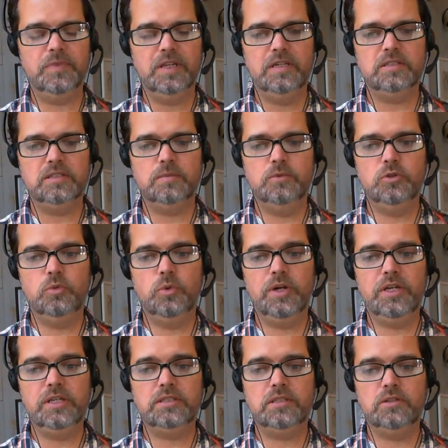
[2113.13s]
some new
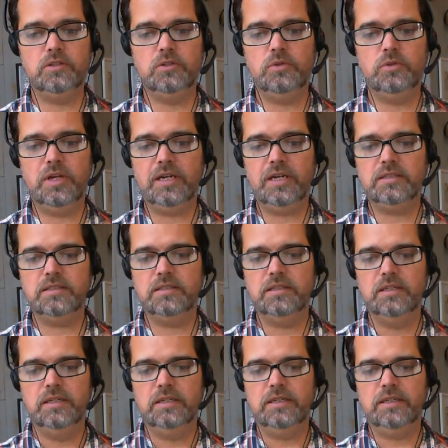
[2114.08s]
ways to do that.
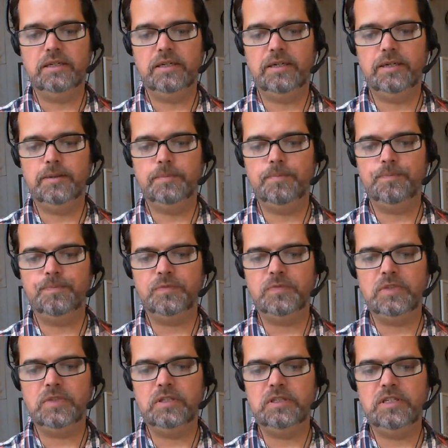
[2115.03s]

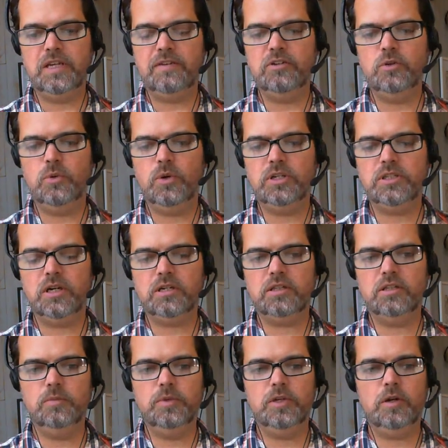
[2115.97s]
Devon, you want to talk a
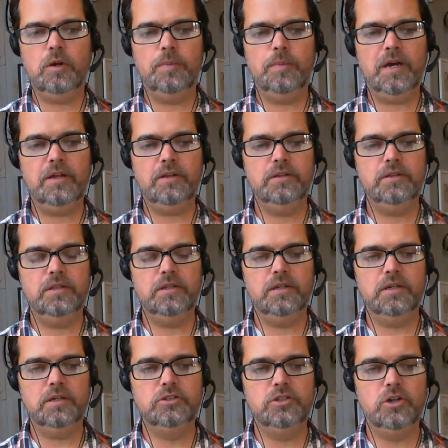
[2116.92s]
little bit about
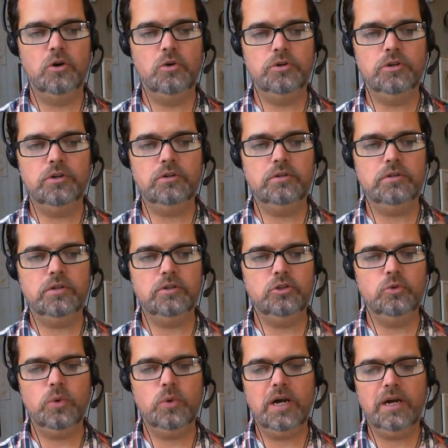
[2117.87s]
the donor
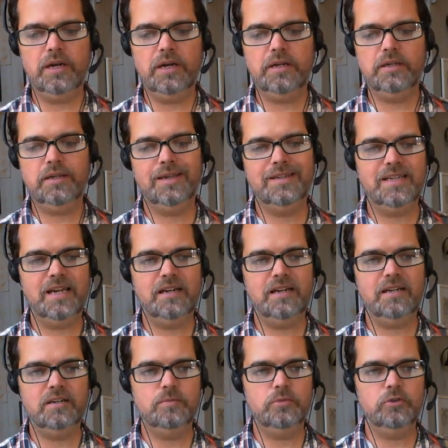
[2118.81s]
UI and
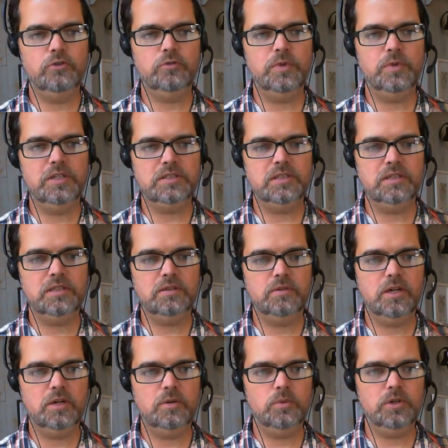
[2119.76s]
data improvements that
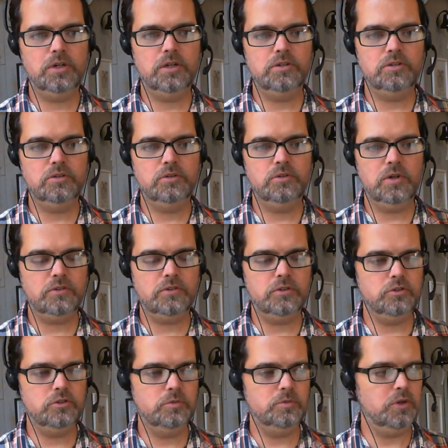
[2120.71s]
we're going to do after
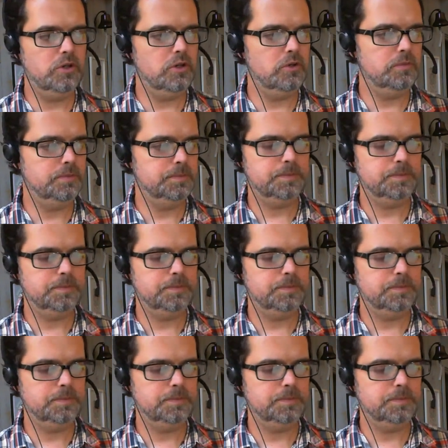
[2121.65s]
2.0?